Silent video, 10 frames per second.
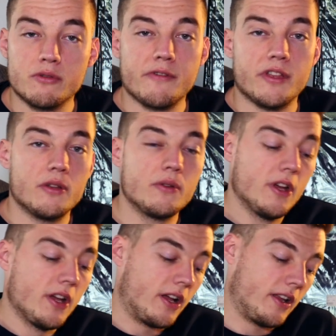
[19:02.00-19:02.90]
review,
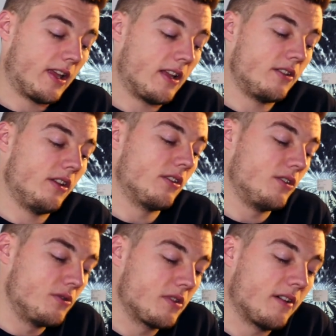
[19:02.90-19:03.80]
and again, you can
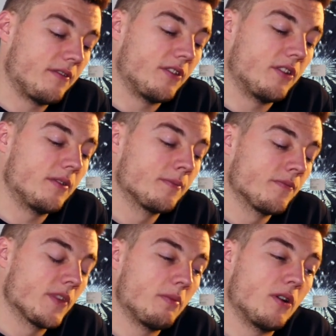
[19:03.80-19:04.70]
use that for
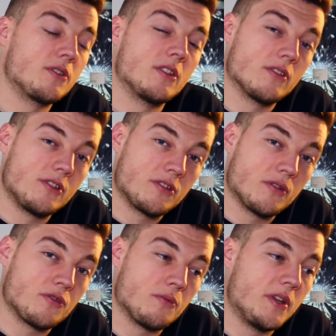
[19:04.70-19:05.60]
posting on your
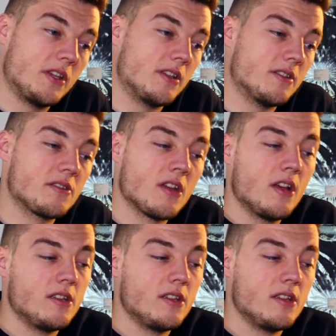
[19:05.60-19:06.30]
social medias.